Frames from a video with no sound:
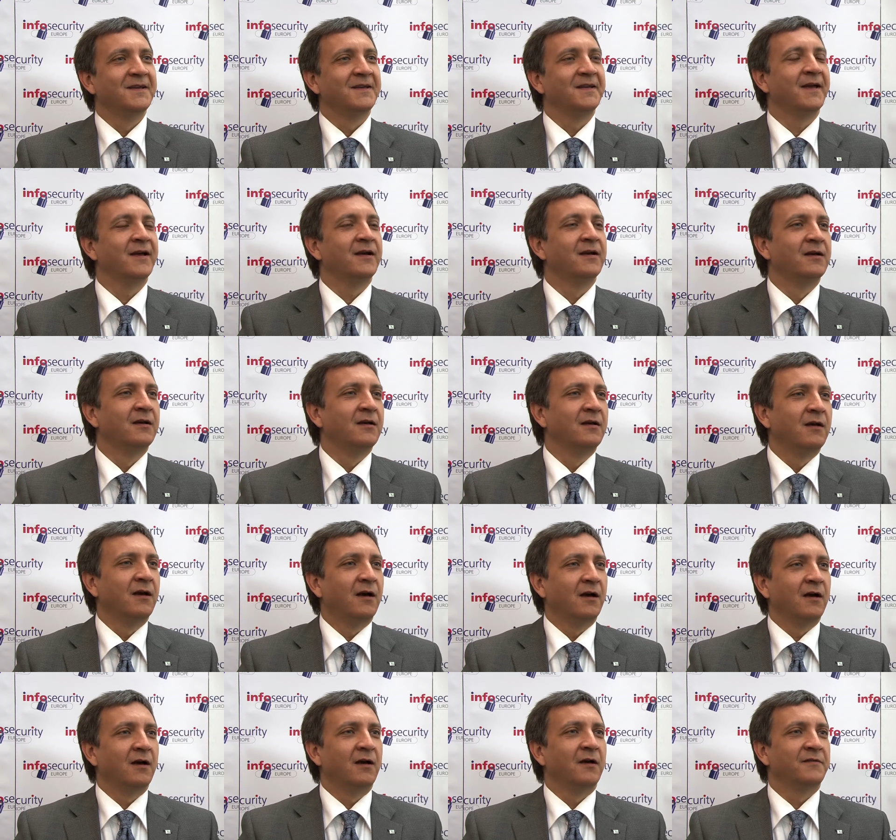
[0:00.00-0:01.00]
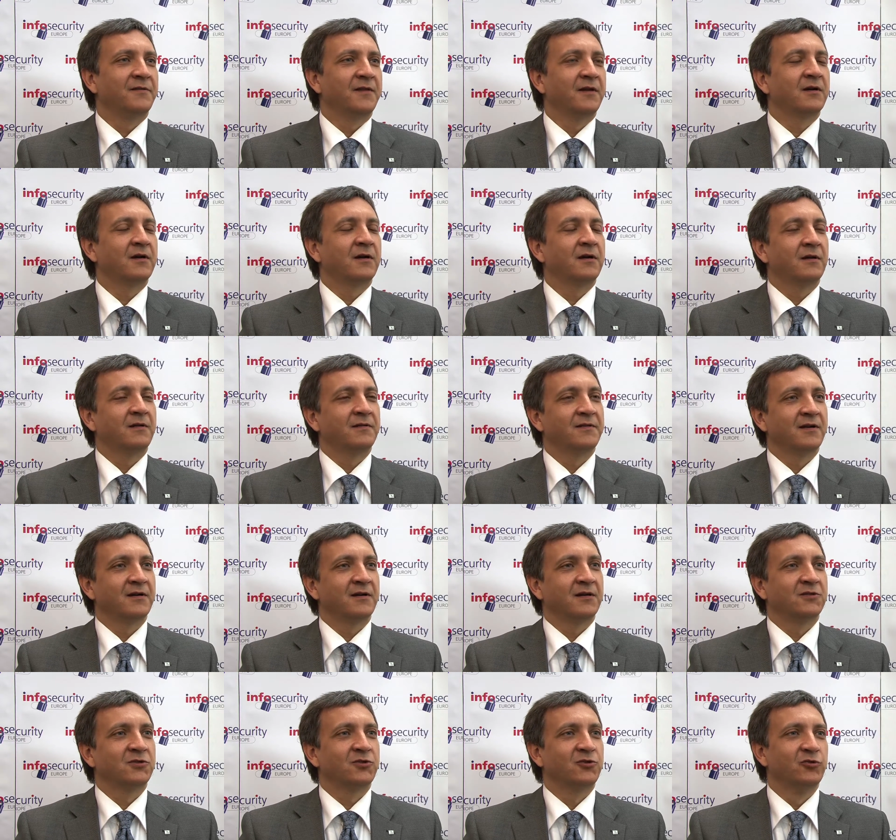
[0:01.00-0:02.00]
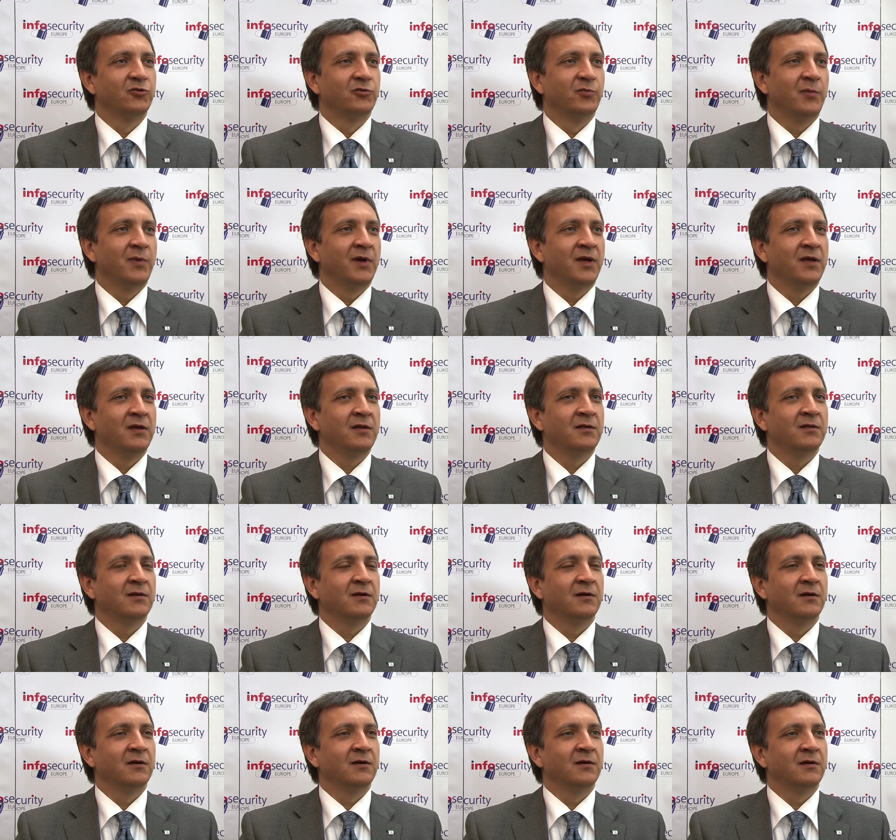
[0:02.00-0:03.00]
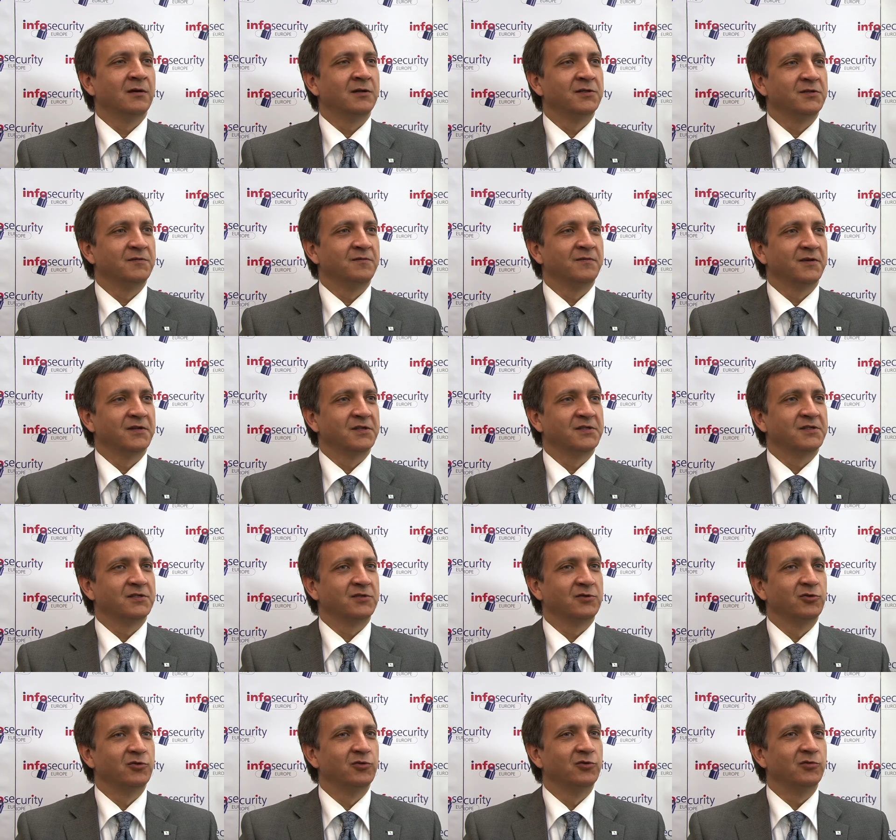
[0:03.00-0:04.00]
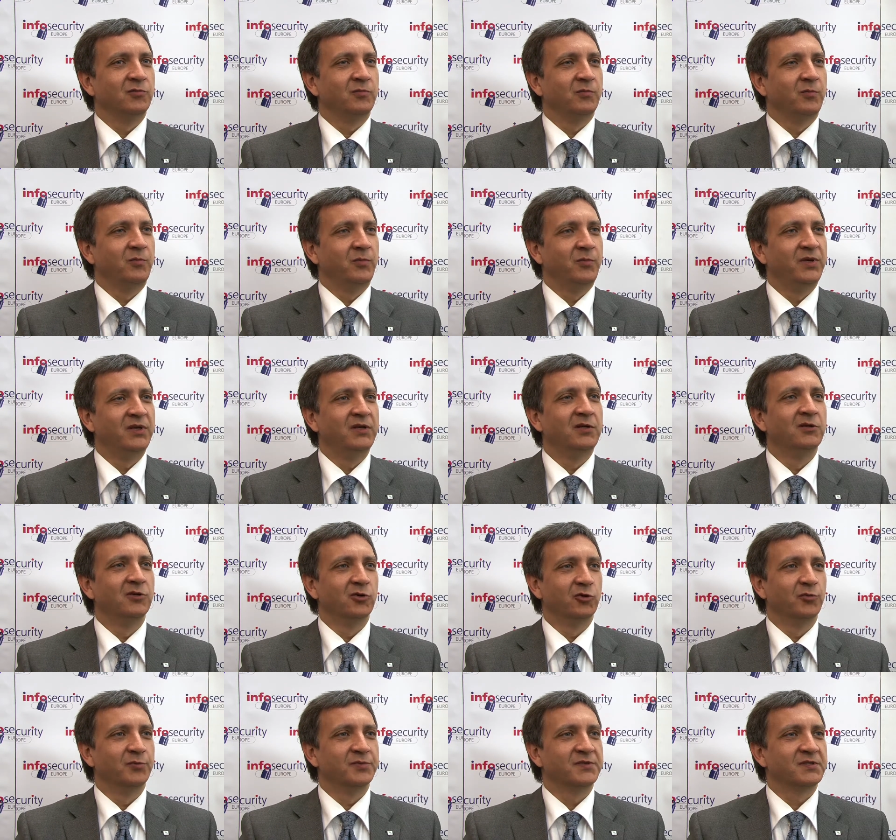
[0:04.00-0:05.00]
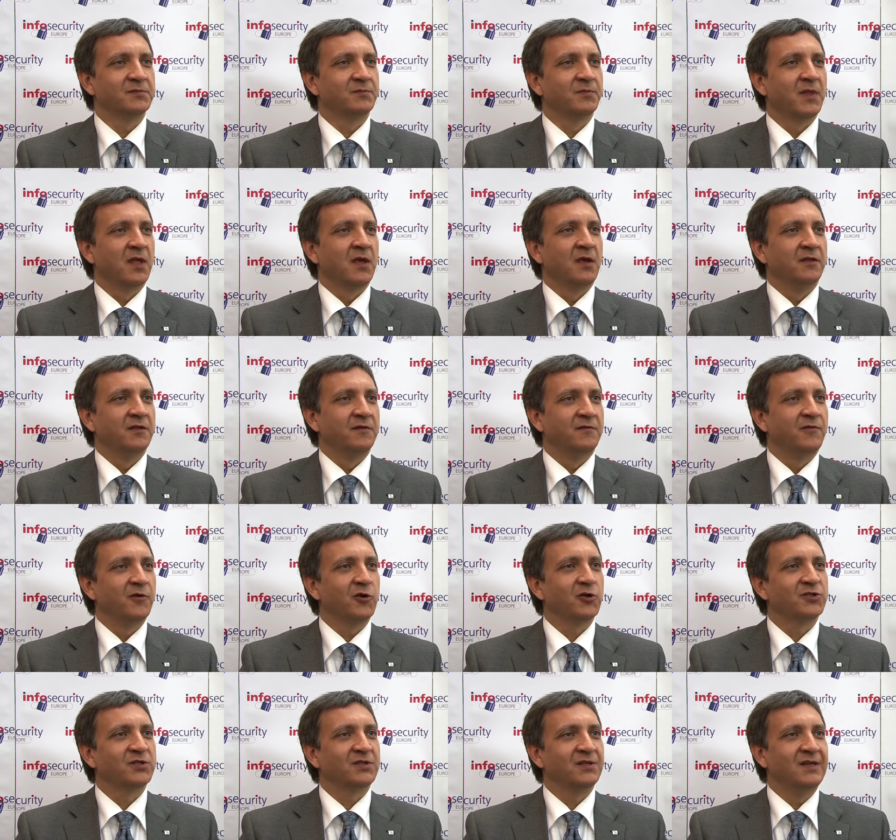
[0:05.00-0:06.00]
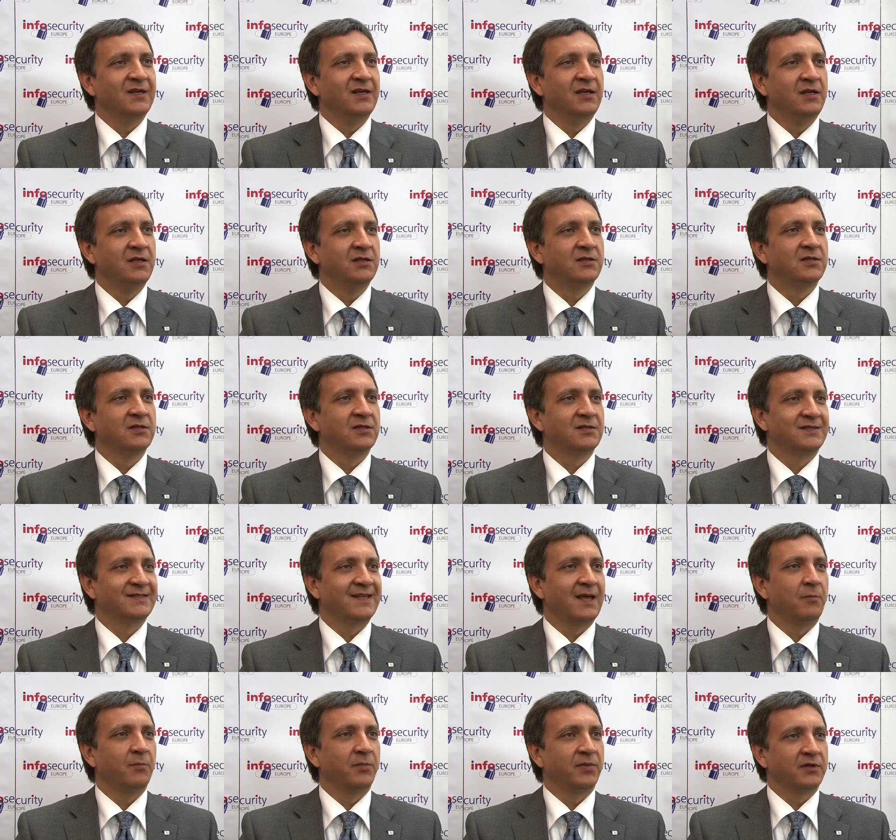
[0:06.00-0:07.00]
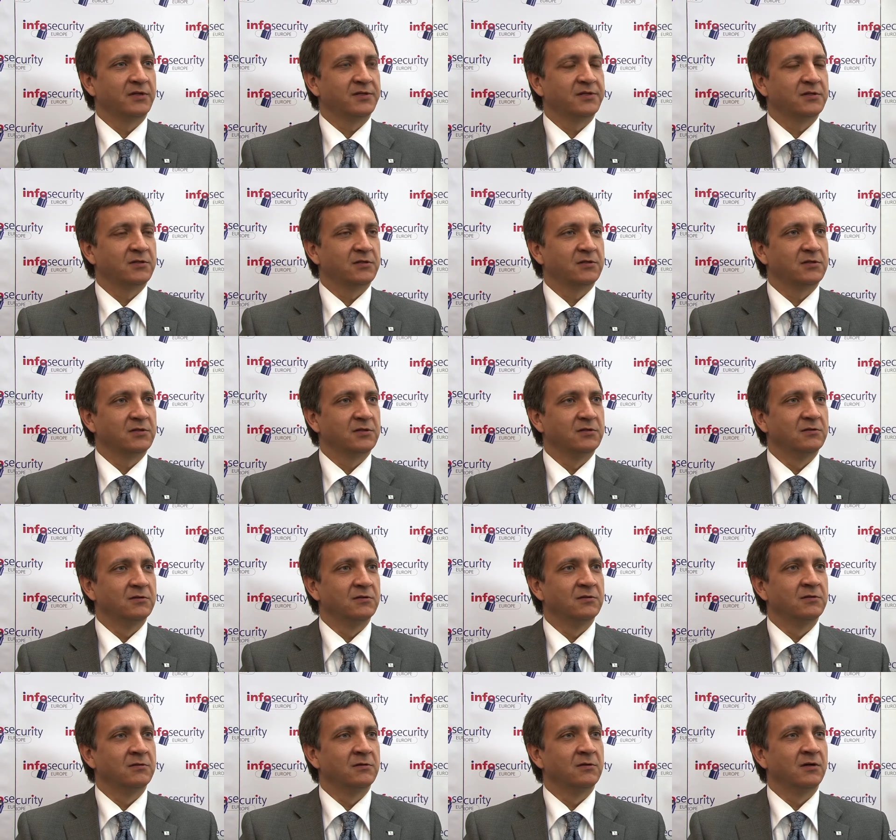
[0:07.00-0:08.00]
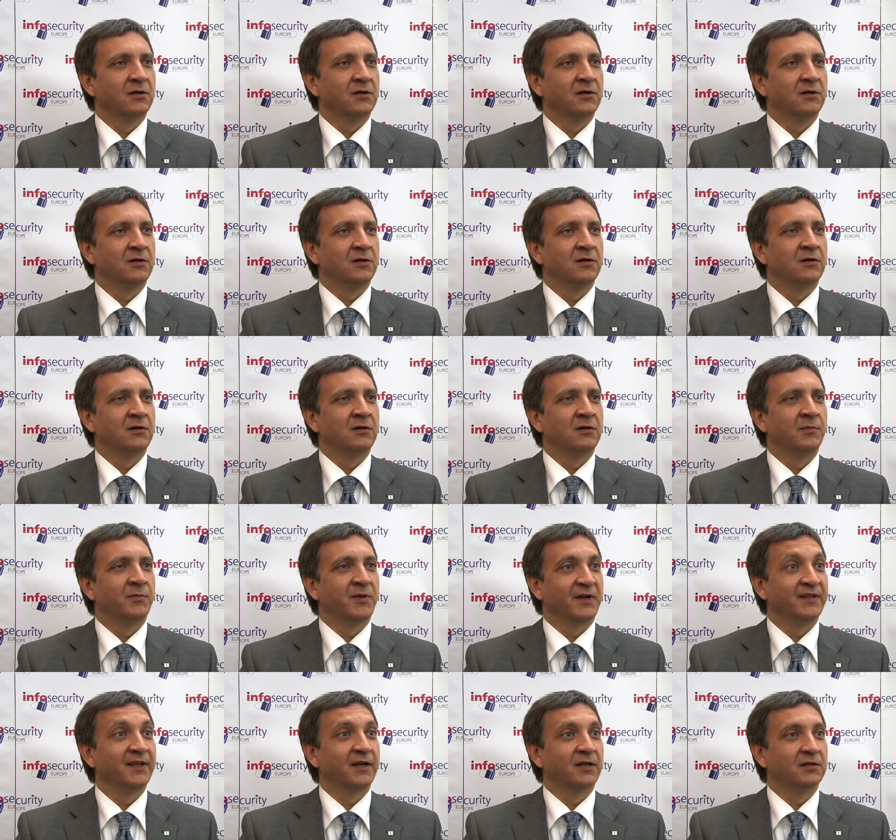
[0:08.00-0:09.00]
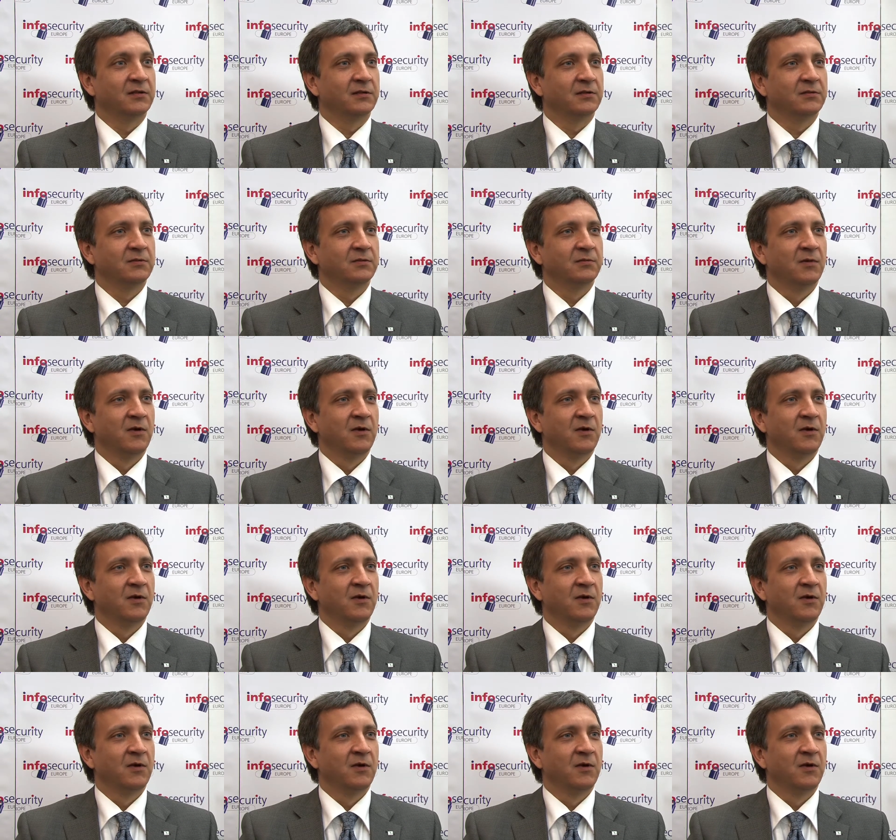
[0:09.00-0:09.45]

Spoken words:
Yeah. There are two main differences, two big groups. The first need samples to protect it.